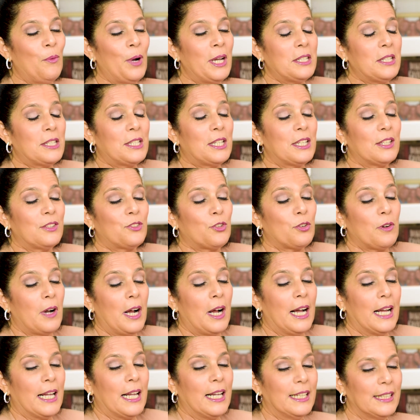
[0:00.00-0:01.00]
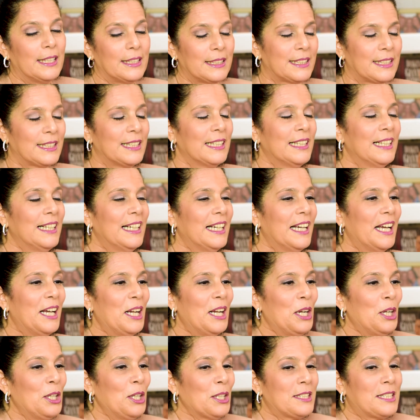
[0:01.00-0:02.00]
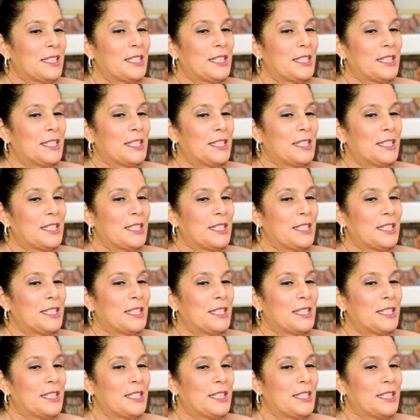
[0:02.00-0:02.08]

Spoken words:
wait to try it. It looked